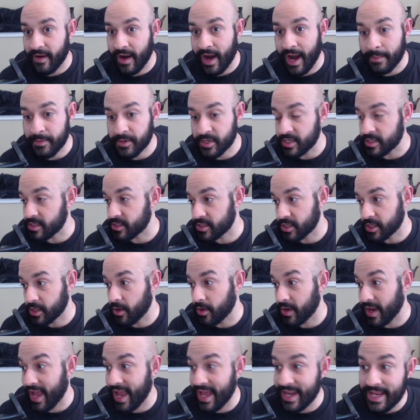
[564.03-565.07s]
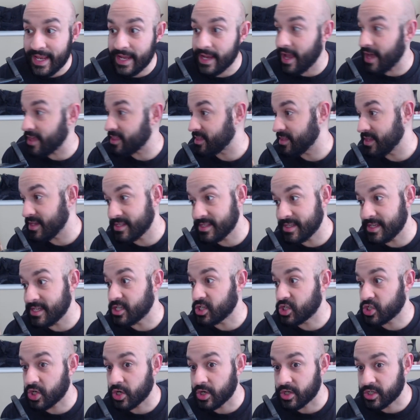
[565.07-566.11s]
options to go to any ethnicity's
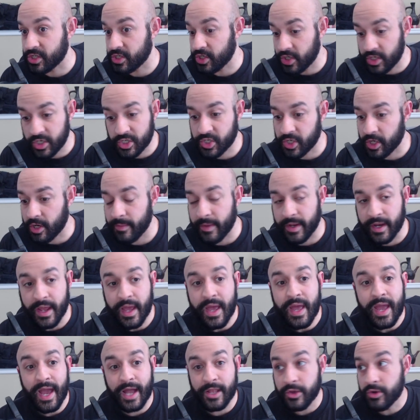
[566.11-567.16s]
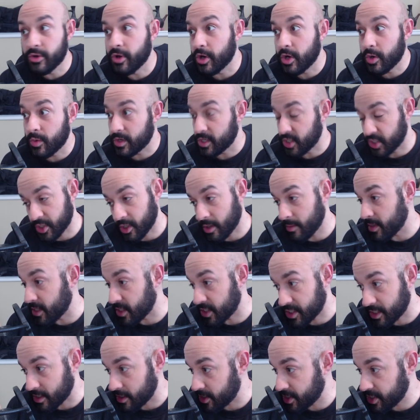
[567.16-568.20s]
church and you're German and you go to a German
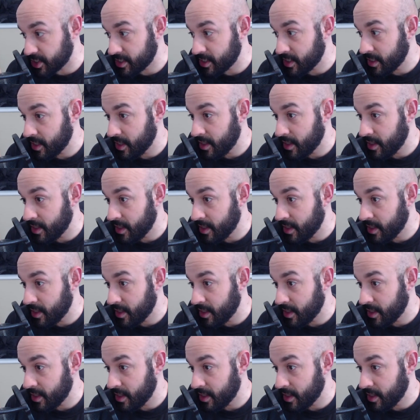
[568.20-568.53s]
church,